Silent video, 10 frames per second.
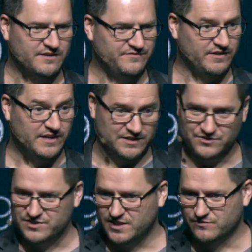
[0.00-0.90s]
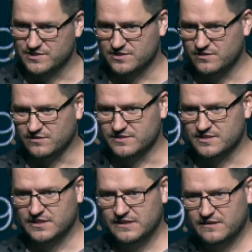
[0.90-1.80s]
of very interesting results.
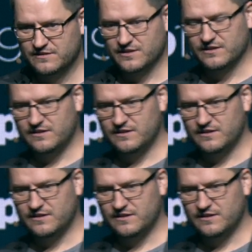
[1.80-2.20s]
The